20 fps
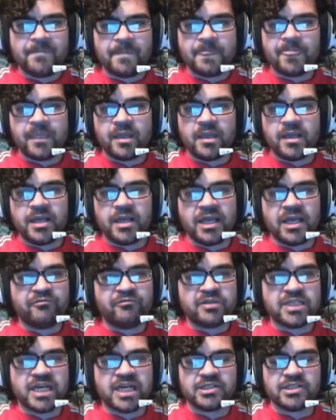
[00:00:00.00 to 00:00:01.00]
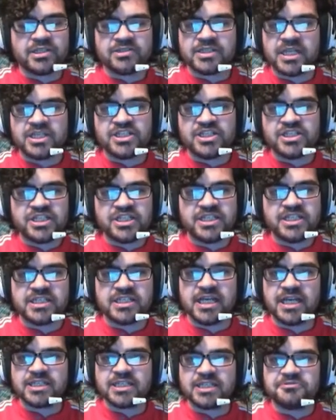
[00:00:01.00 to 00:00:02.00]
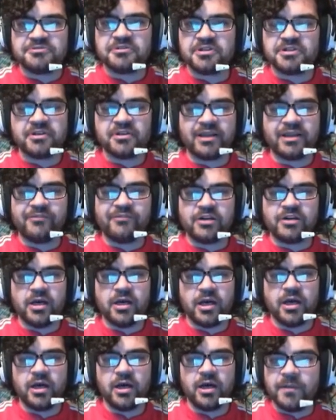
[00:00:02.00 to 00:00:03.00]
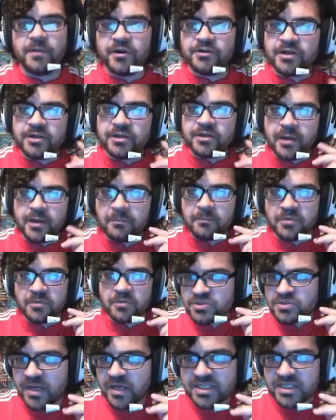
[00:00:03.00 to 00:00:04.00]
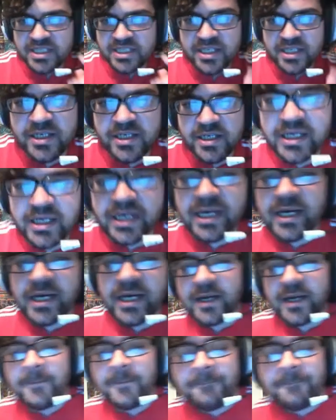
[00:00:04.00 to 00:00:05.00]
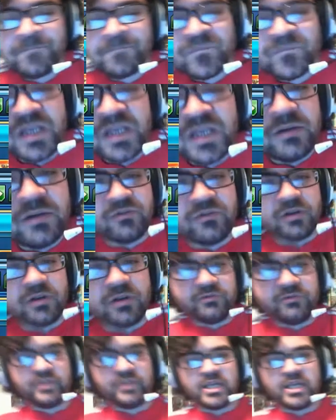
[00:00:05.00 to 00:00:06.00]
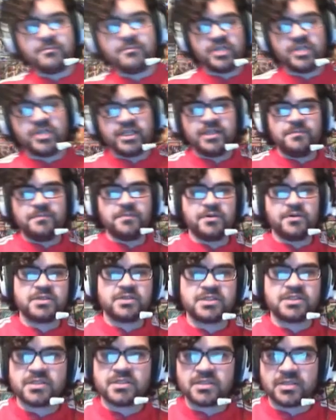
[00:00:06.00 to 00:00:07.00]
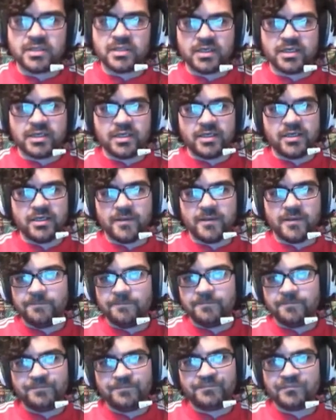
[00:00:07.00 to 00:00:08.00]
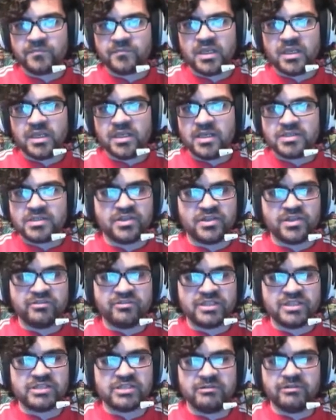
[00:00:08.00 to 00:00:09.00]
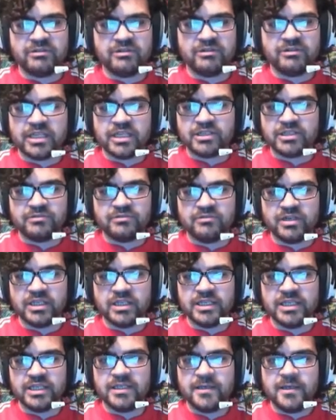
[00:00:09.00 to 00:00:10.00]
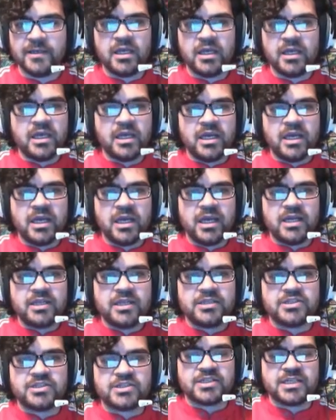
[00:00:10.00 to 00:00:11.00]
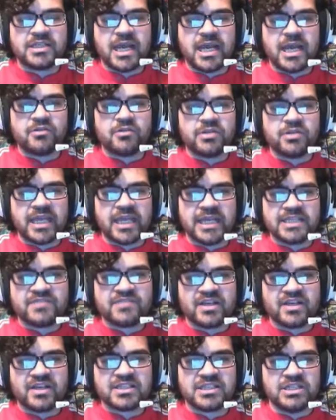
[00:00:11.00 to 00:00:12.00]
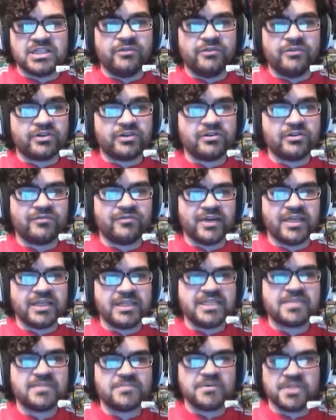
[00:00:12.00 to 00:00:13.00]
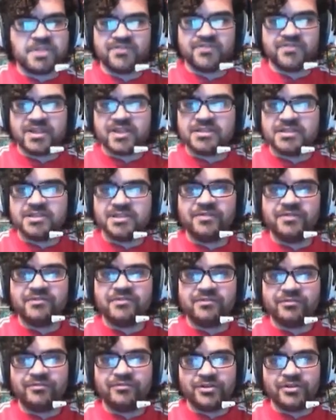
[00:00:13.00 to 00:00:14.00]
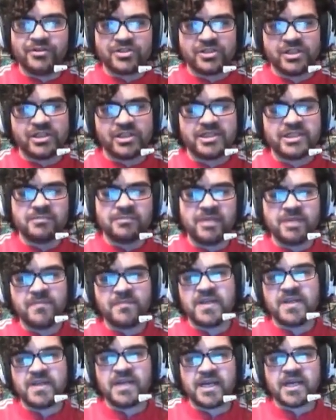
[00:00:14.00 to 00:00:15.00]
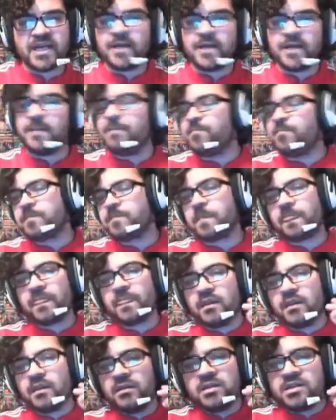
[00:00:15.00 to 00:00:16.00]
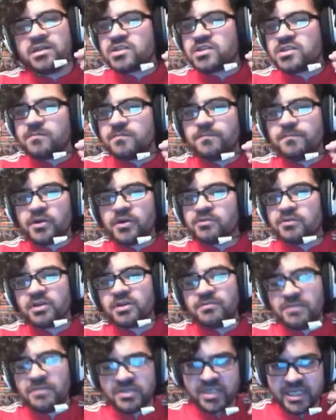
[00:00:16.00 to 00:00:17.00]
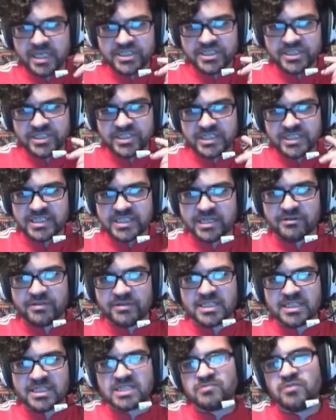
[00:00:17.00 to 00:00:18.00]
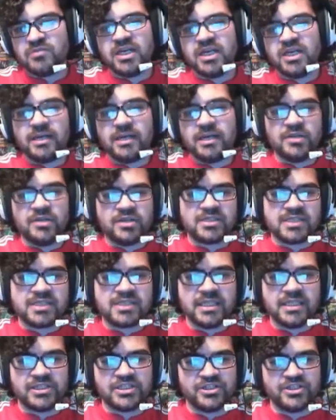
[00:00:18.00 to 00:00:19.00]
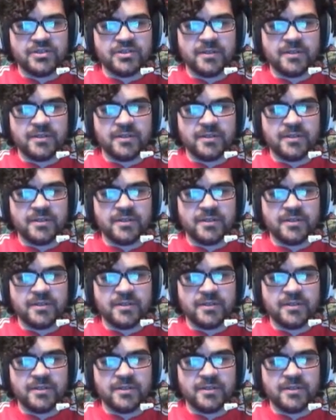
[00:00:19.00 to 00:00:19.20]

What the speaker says: If we'd had those energies in hand, we could have given our opponent a much better run for their money, but that's all there is to it really. Couldn't really just out the gates fast enough. I couldn't find these boys fast enough either, unfortunately, so maybe some Pokemon communications needs to go in there somewhere. I'm not entirely sure.